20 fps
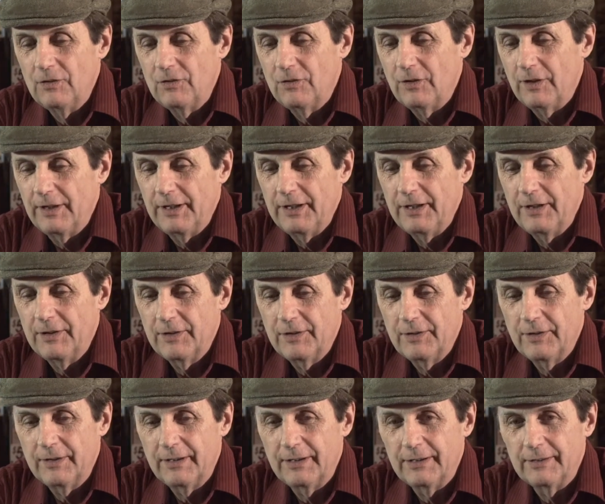sitting
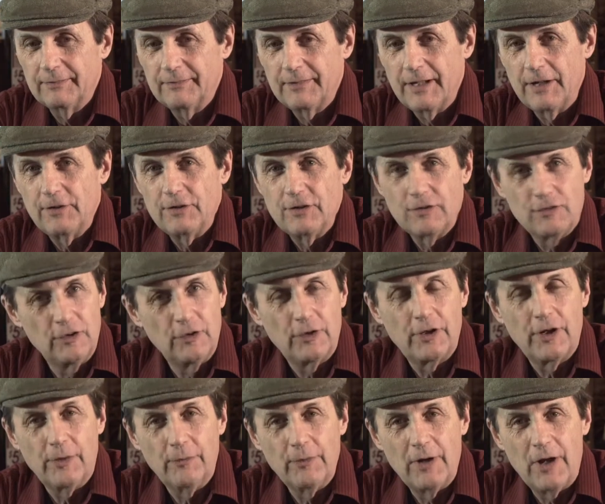here kind of just
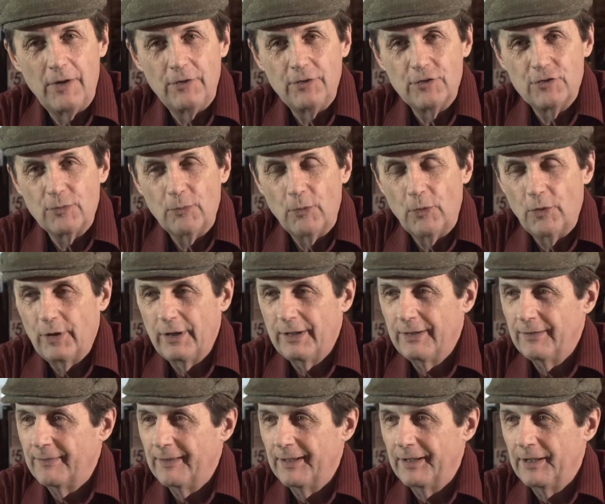looking around this
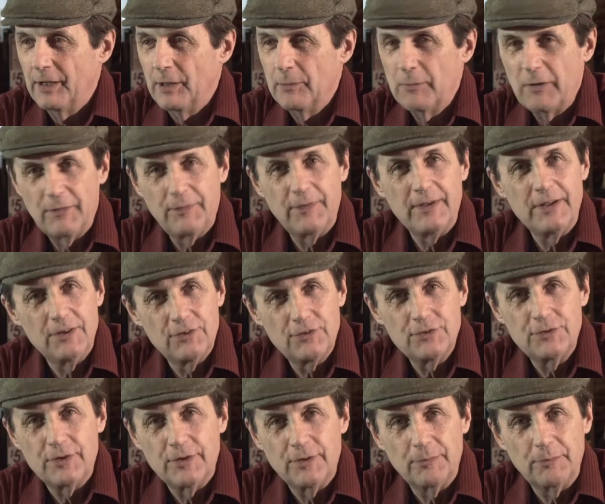morning and thinking about the
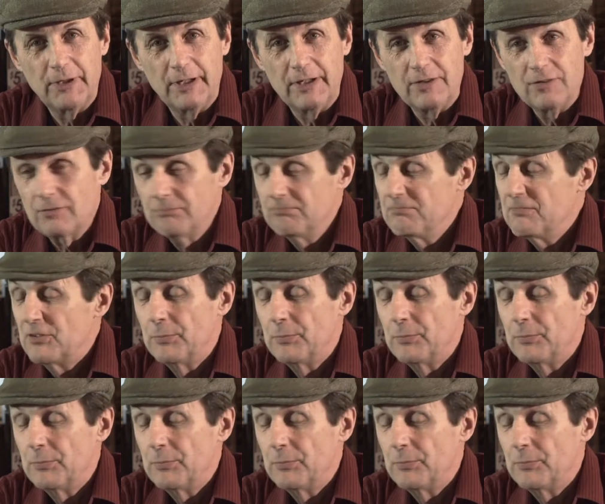history of the place.